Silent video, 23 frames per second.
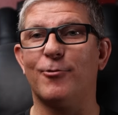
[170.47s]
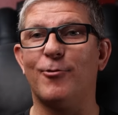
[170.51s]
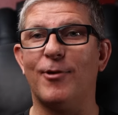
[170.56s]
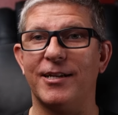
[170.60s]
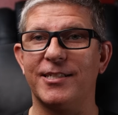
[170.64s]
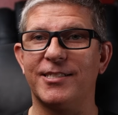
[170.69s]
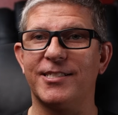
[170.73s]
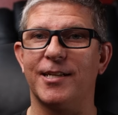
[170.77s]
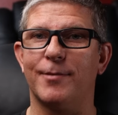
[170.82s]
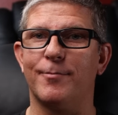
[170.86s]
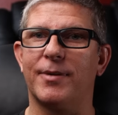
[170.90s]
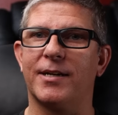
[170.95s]

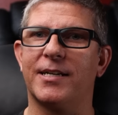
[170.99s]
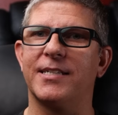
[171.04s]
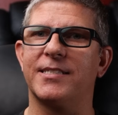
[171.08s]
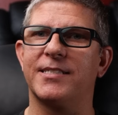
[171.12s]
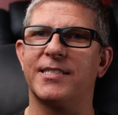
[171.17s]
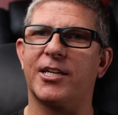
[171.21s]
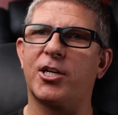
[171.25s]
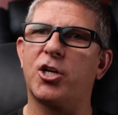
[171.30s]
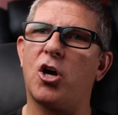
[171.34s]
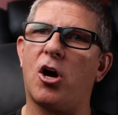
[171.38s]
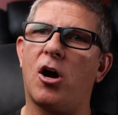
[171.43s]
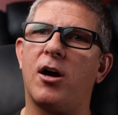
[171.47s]
question because
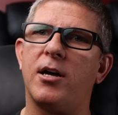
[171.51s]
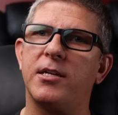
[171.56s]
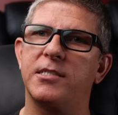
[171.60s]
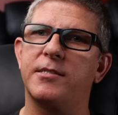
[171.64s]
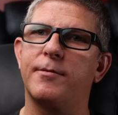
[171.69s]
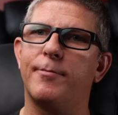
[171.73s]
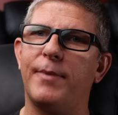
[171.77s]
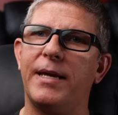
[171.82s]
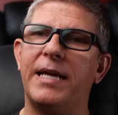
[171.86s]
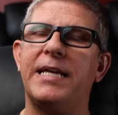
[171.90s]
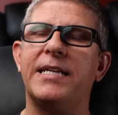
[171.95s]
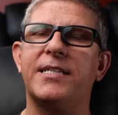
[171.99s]
it caused
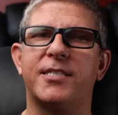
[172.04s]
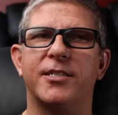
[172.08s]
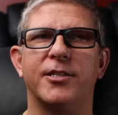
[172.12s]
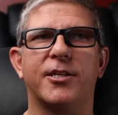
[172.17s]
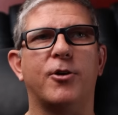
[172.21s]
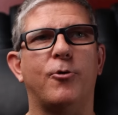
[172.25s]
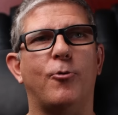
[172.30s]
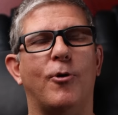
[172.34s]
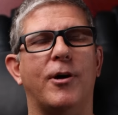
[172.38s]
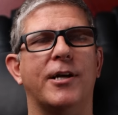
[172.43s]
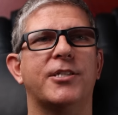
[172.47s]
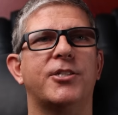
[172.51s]
me to
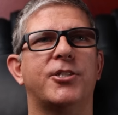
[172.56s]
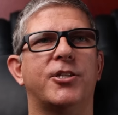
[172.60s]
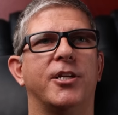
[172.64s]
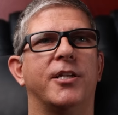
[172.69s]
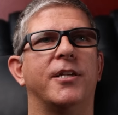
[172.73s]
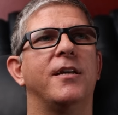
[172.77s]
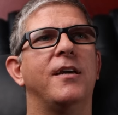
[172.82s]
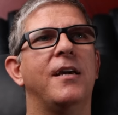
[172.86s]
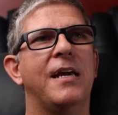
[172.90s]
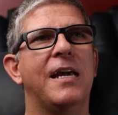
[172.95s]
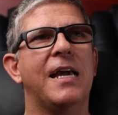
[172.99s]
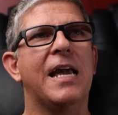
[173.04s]

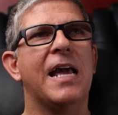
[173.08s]
question,